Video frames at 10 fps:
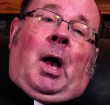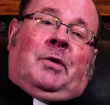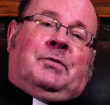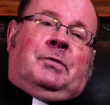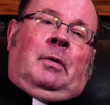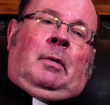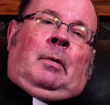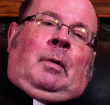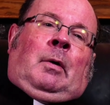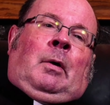to us
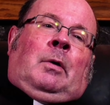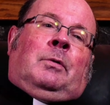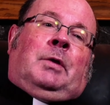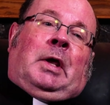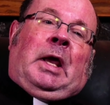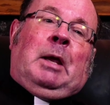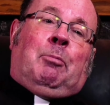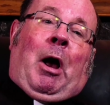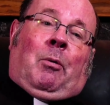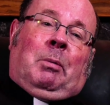to
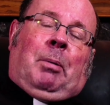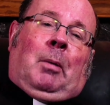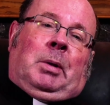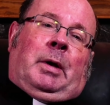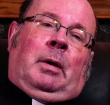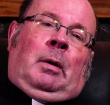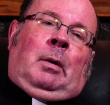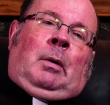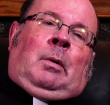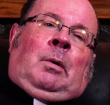keep our republic,
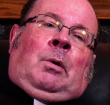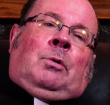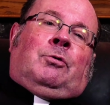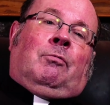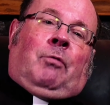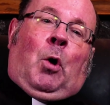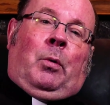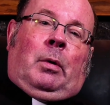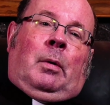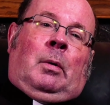to
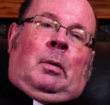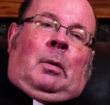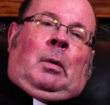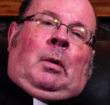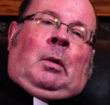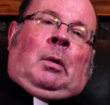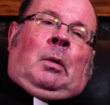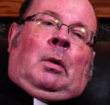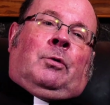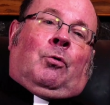vote
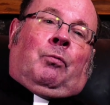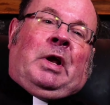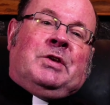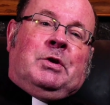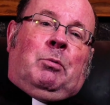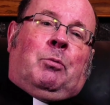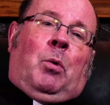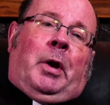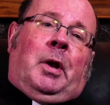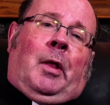to reason with
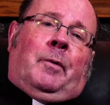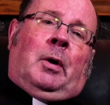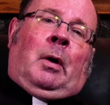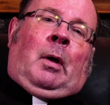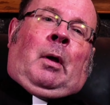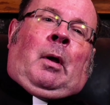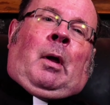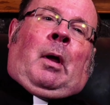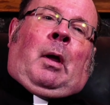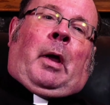one another,
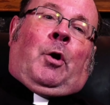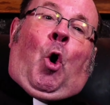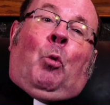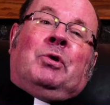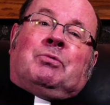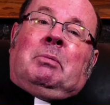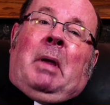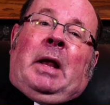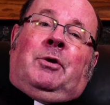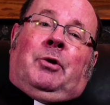and always
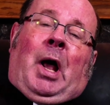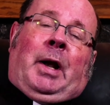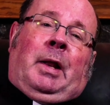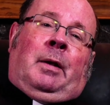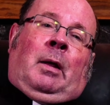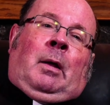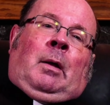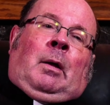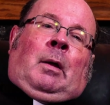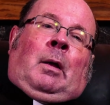remain united
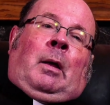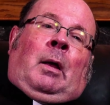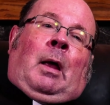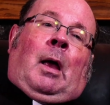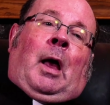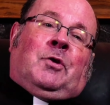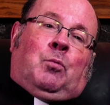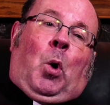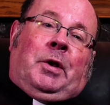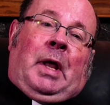
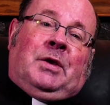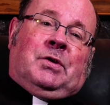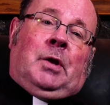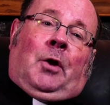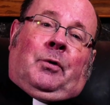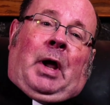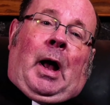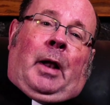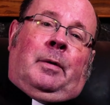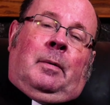as one nation under
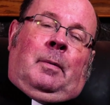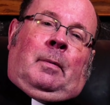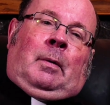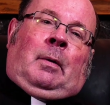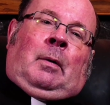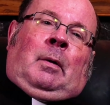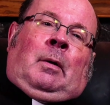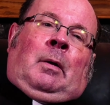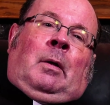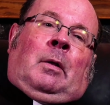God.
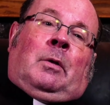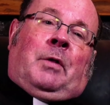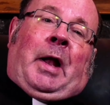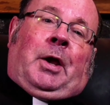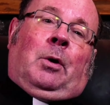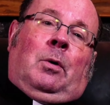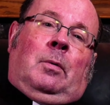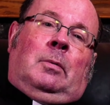Thank you.